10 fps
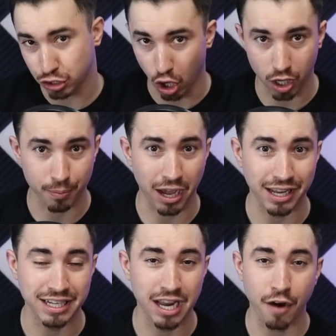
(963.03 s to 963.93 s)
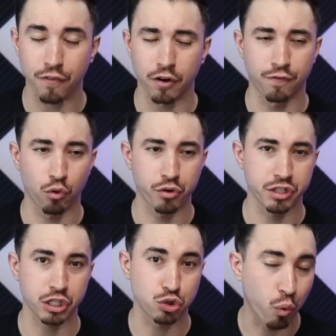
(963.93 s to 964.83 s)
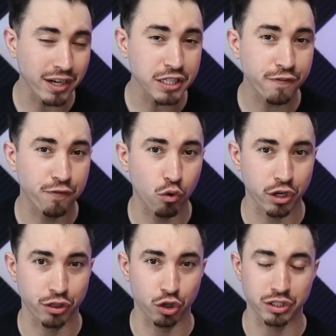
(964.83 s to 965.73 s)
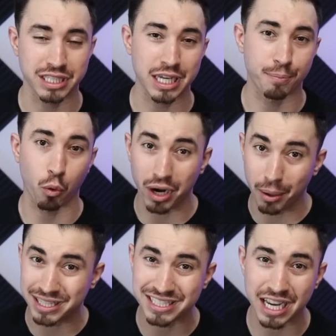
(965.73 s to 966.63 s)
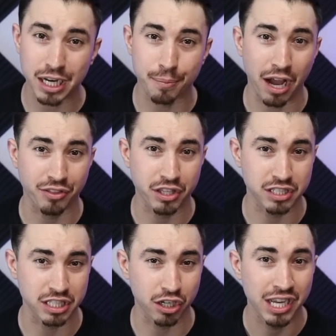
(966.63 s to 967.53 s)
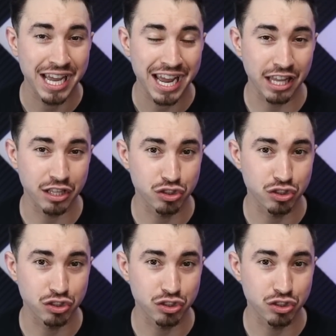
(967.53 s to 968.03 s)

talk about enough, unfortunately, 24-13. But what I'm excited about this year in the